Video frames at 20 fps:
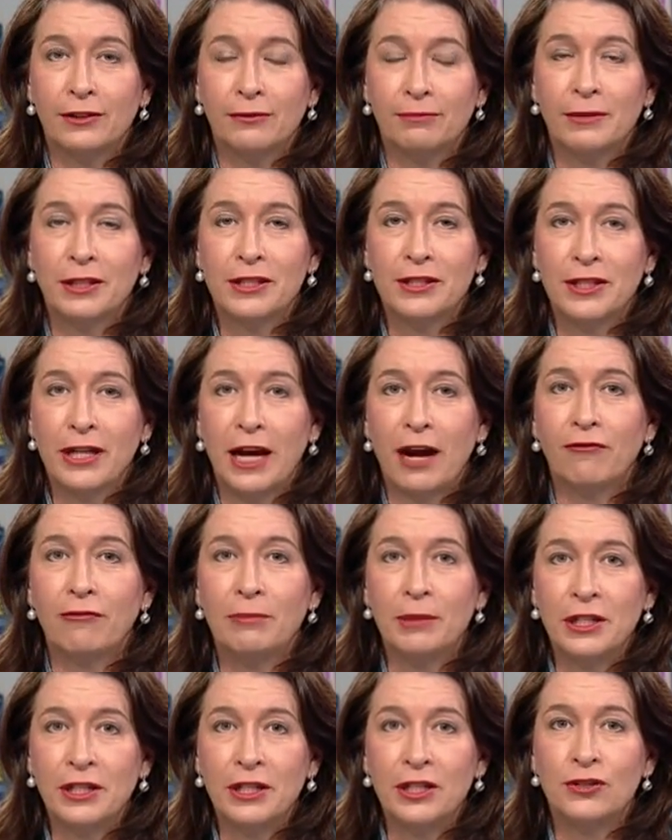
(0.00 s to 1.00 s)
This
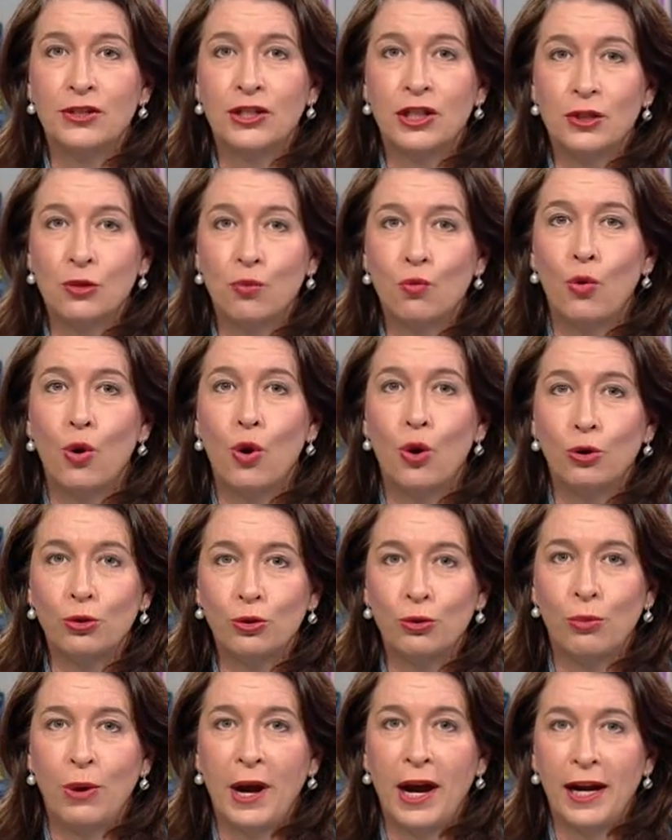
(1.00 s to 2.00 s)
government has just walked
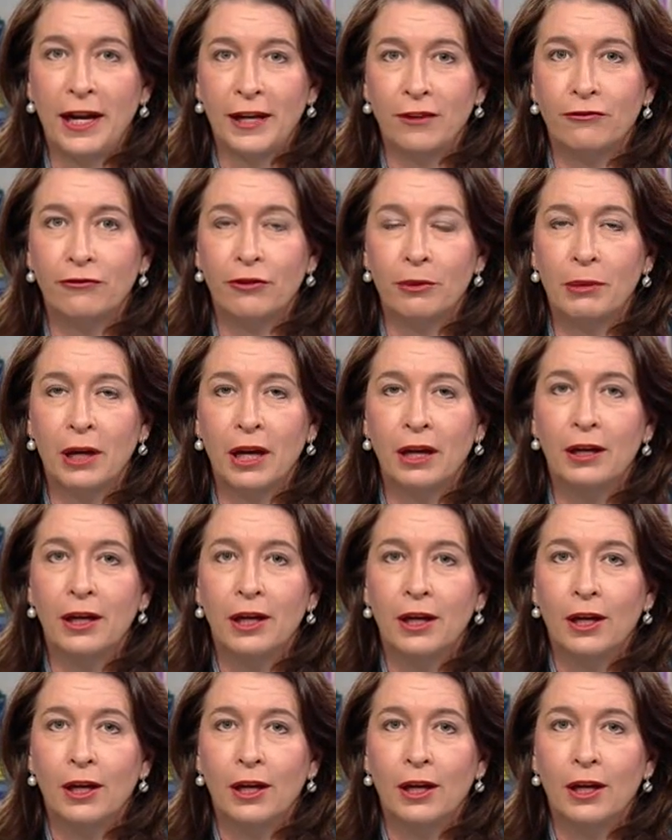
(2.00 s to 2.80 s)
away from a